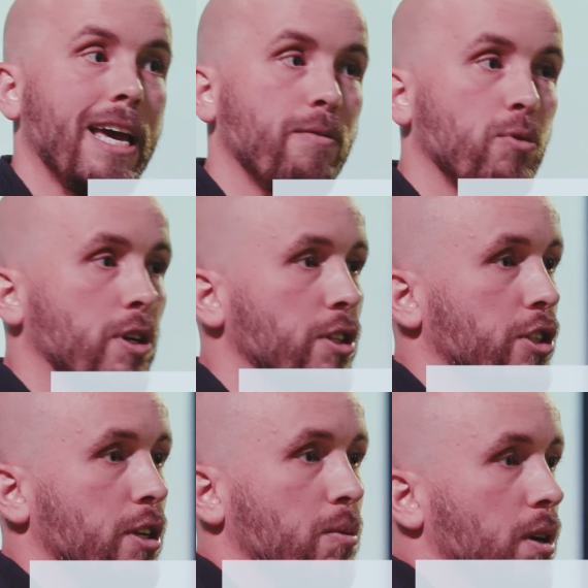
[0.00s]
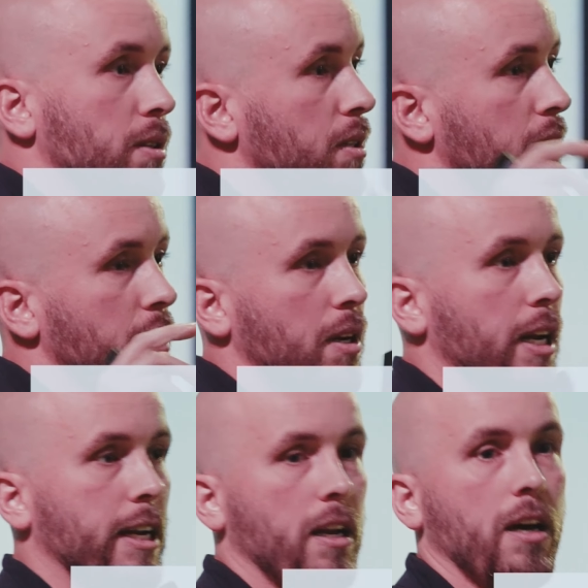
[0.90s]
Everyone can just go on,
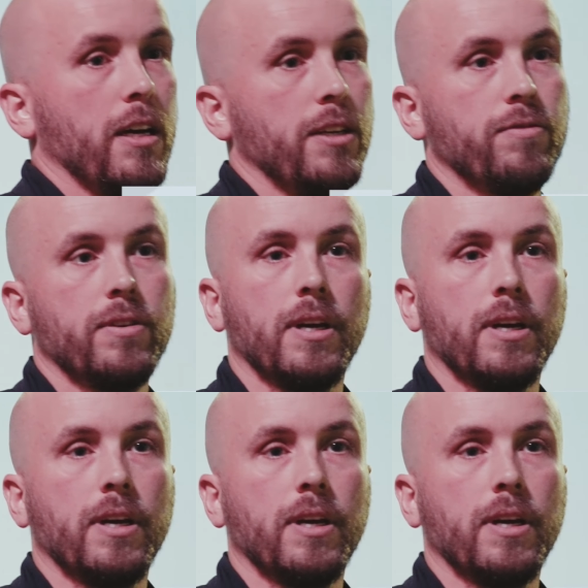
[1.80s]
click live,